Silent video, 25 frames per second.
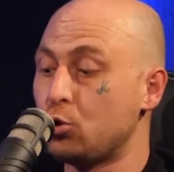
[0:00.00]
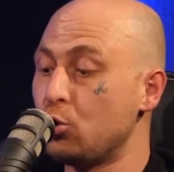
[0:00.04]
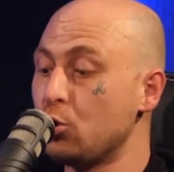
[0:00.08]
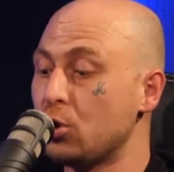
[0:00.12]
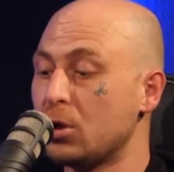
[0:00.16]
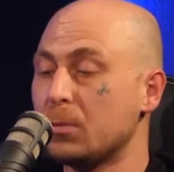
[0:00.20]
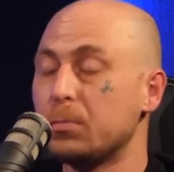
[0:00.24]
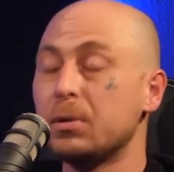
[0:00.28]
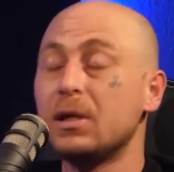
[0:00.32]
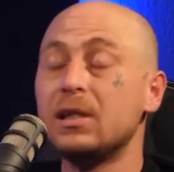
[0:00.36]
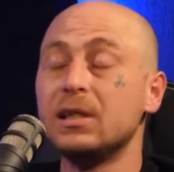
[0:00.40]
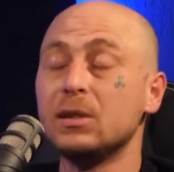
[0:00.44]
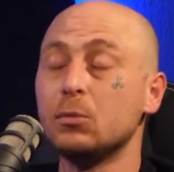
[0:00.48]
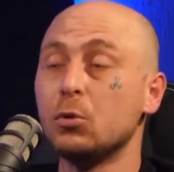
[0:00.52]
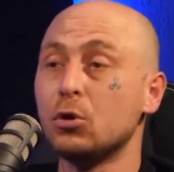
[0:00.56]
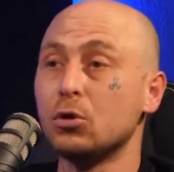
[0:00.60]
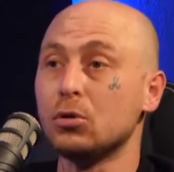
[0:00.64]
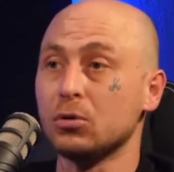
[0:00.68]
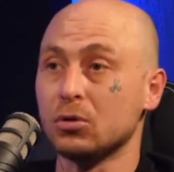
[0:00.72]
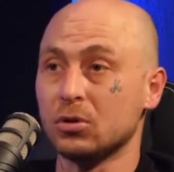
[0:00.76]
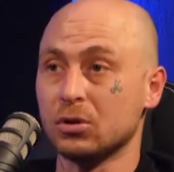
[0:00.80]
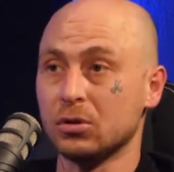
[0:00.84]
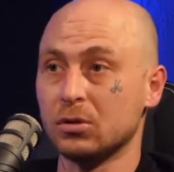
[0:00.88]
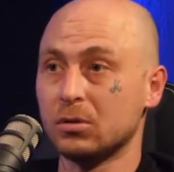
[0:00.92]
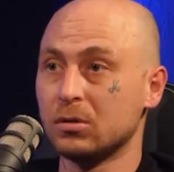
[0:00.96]
two completely
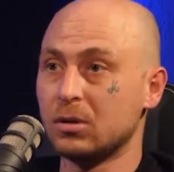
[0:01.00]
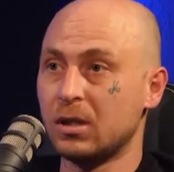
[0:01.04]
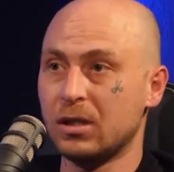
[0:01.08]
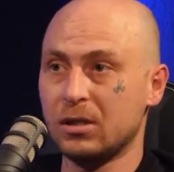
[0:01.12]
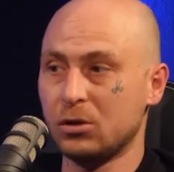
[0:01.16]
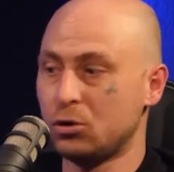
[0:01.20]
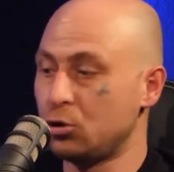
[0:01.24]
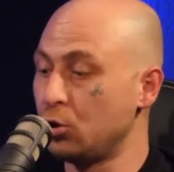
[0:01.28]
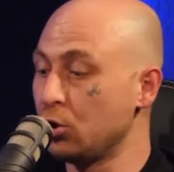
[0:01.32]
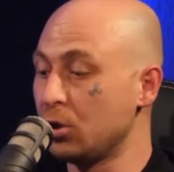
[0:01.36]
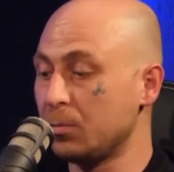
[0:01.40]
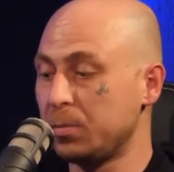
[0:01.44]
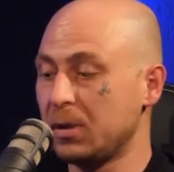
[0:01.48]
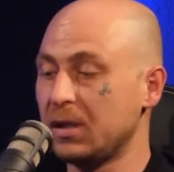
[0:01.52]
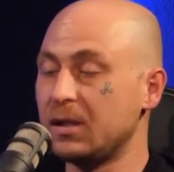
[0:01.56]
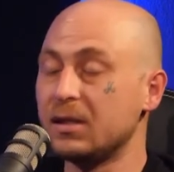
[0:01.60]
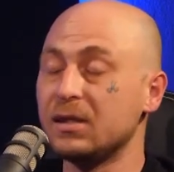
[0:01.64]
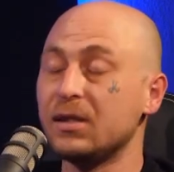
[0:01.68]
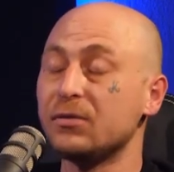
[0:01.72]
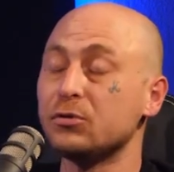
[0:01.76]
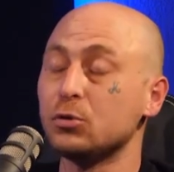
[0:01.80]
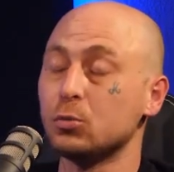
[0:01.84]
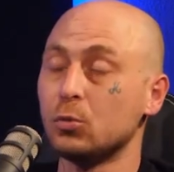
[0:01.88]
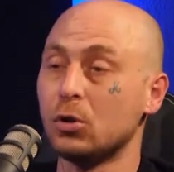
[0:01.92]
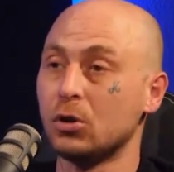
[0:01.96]
worlds.
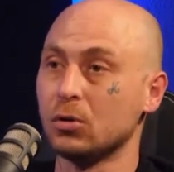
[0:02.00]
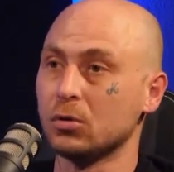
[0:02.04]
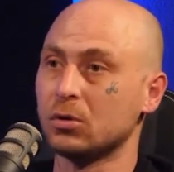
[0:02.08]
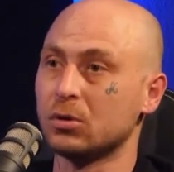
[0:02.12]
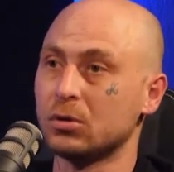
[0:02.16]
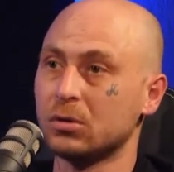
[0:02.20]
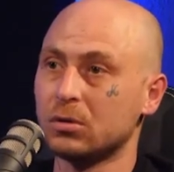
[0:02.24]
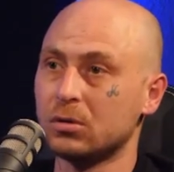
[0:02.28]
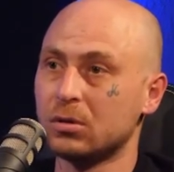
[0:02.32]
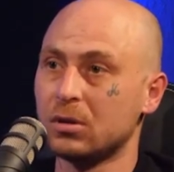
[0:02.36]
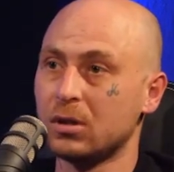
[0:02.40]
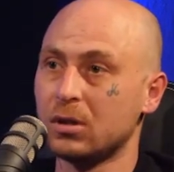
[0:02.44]
Completely different worlds.